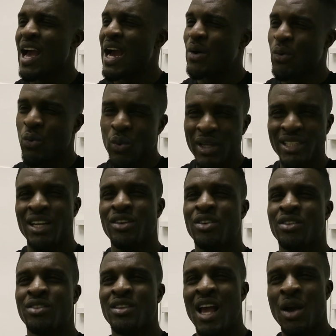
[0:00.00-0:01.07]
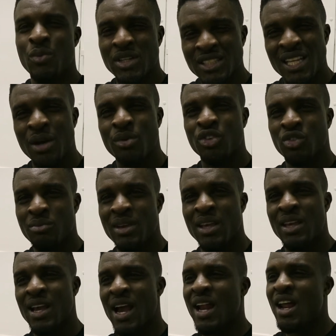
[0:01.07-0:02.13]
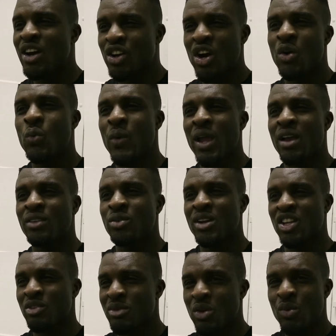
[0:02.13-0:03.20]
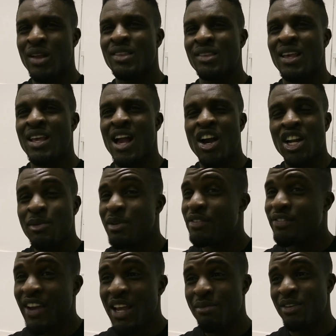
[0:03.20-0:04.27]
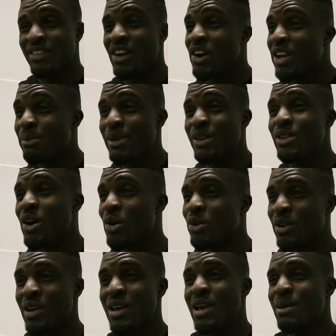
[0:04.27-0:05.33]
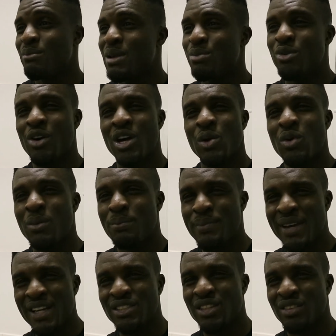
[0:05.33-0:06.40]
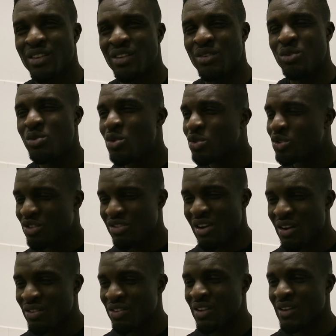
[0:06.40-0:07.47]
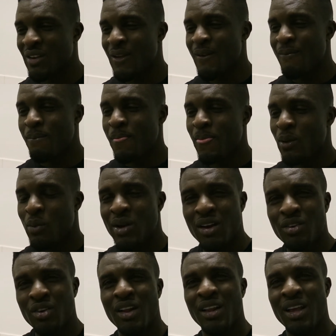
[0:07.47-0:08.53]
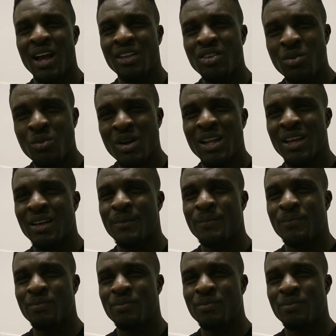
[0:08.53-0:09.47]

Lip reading: I wish that was me, and I can't wait until that's me one day. I'm going to be famous, I'm going to be known. People are going to want pictures and autographs, and when I've got it, I don't want it.